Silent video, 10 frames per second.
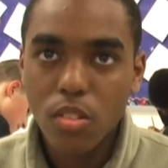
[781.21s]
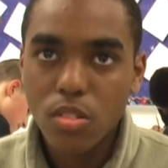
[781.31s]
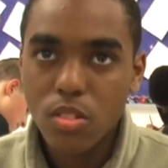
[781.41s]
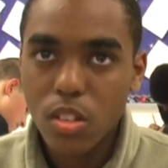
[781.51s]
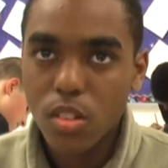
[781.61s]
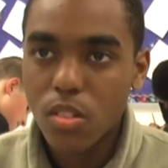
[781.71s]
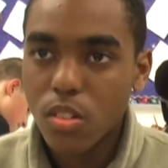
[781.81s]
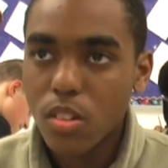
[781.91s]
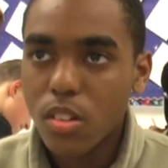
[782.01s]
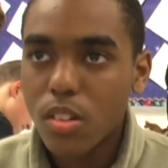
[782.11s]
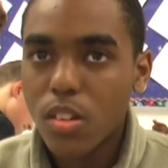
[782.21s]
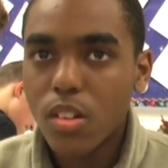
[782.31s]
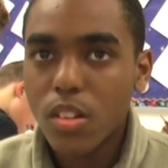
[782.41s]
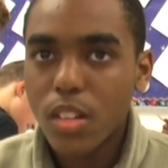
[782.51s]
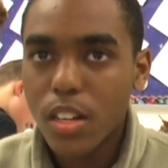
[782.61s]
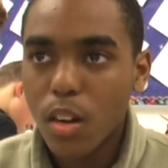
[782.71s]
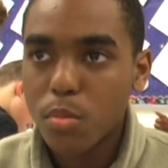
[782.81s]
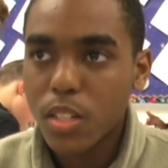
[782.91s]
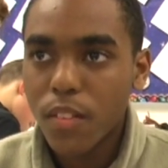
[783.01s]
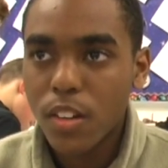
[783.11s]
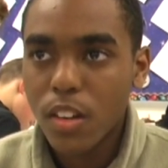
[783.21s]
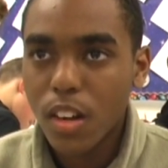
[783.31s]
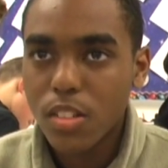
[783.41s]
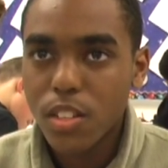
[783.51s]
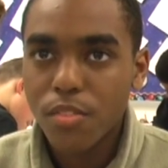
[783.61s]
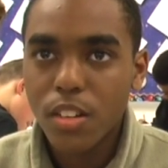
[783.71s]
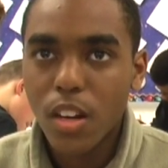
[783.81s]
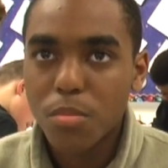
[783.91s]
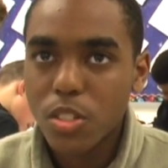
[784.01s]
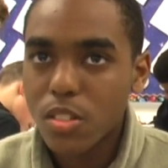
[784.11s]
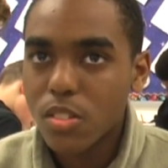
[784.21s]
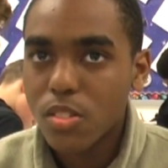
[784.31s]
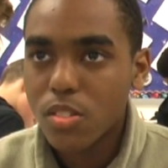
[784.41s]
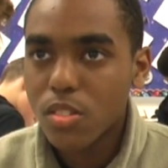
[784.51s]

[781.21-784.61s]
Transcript: So it helps having different options.